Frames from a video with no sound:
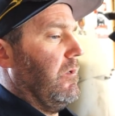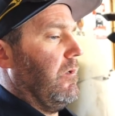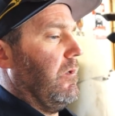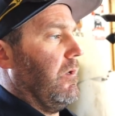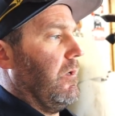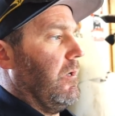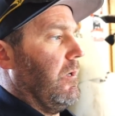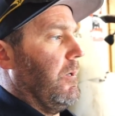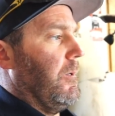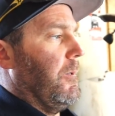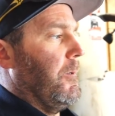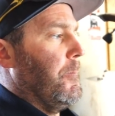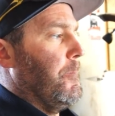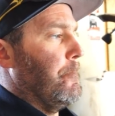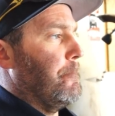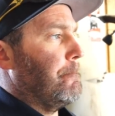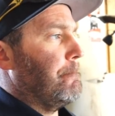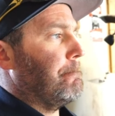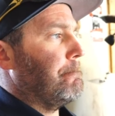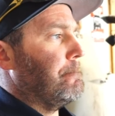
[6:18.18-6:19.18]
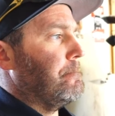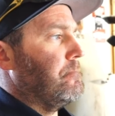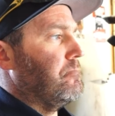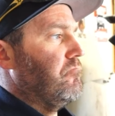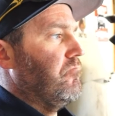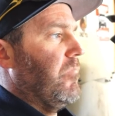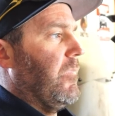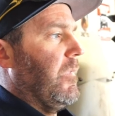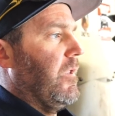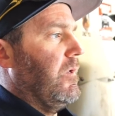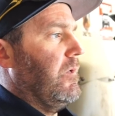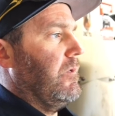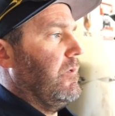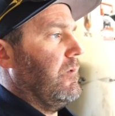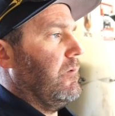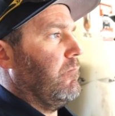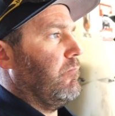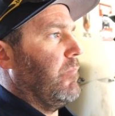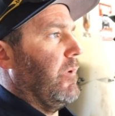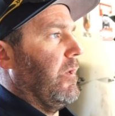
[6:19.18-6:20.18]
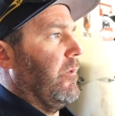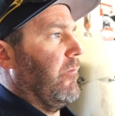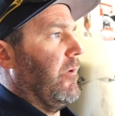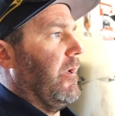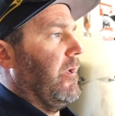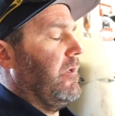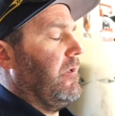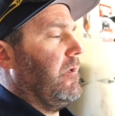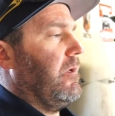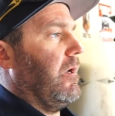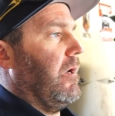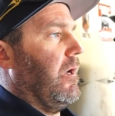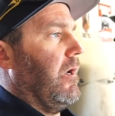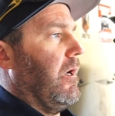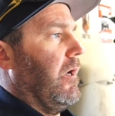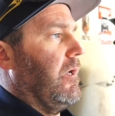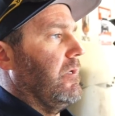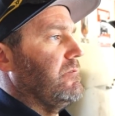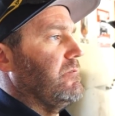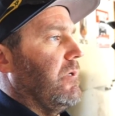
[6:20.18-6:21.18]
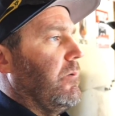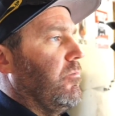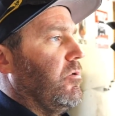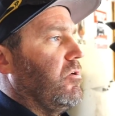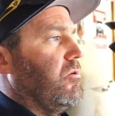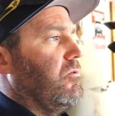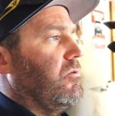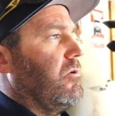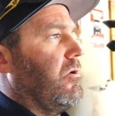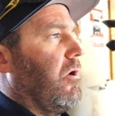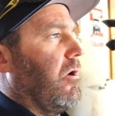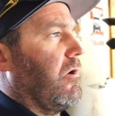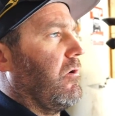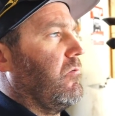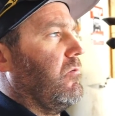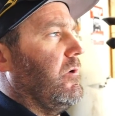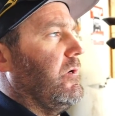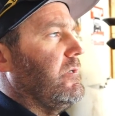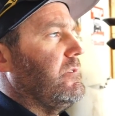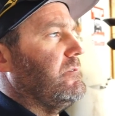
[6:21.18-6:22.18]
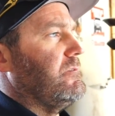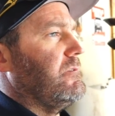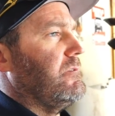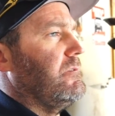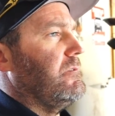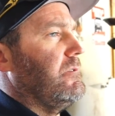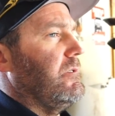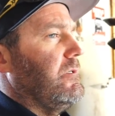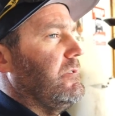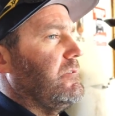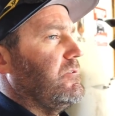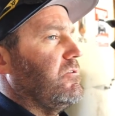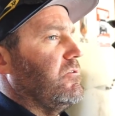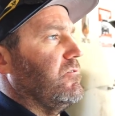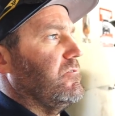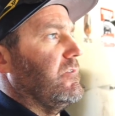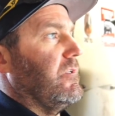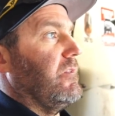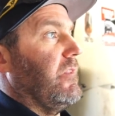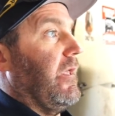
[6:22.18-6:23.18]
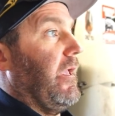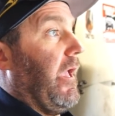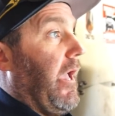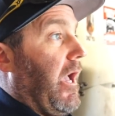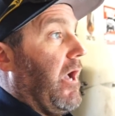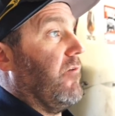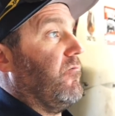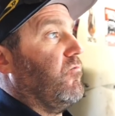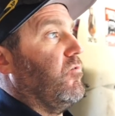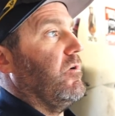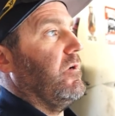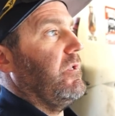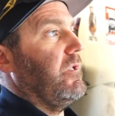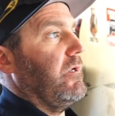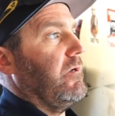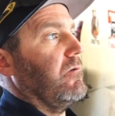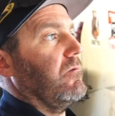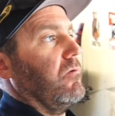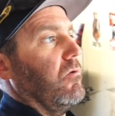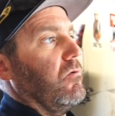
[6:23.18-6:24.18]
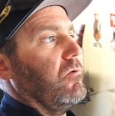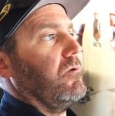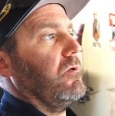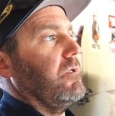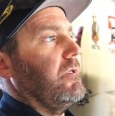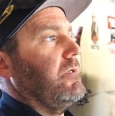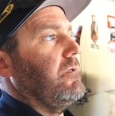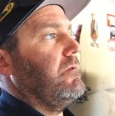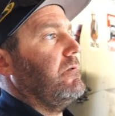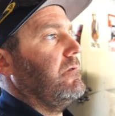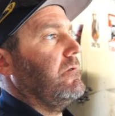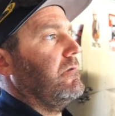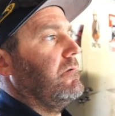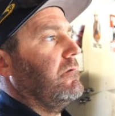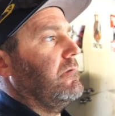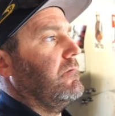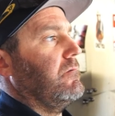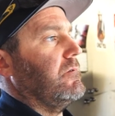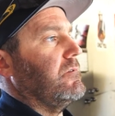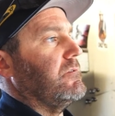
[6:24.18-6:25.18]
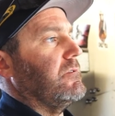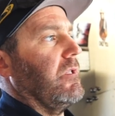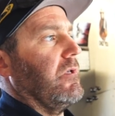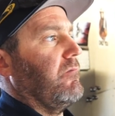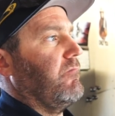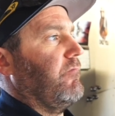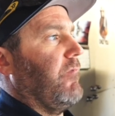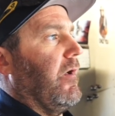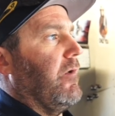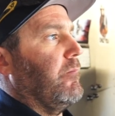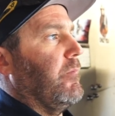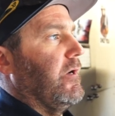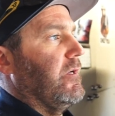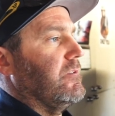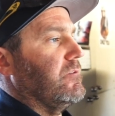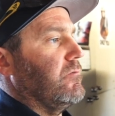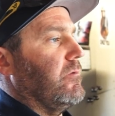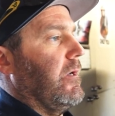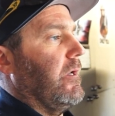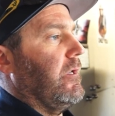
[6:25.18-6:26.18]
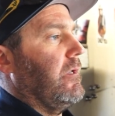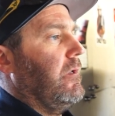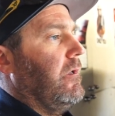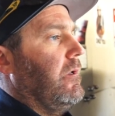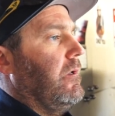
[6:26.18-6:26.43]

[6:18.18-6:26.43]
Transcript: Um, but anyway, uh, so I'm gonna go to CarQuest. It shows that they have one here locally, which is like five miles away.